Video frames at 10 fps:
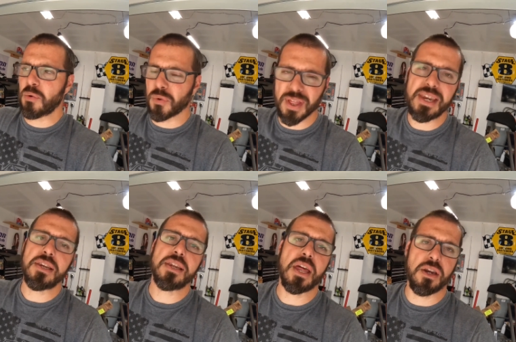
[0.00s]
well, they
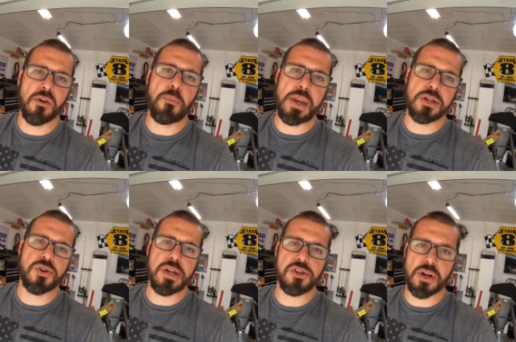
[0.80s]
didn't get enough
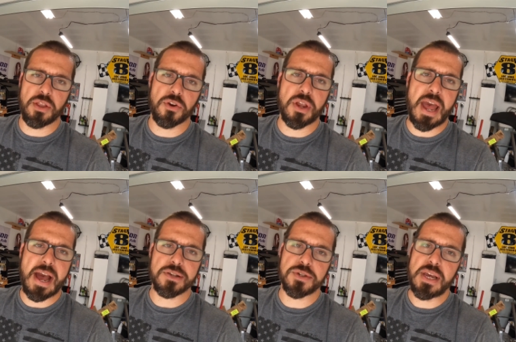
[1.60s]
penetration on their
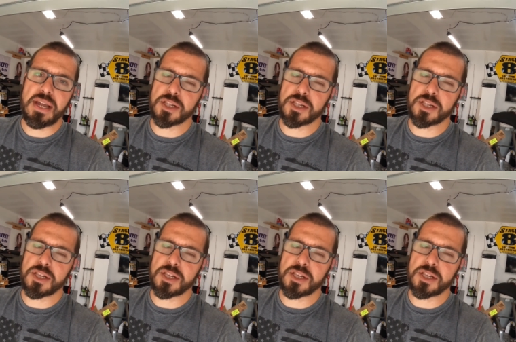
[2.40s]
cast.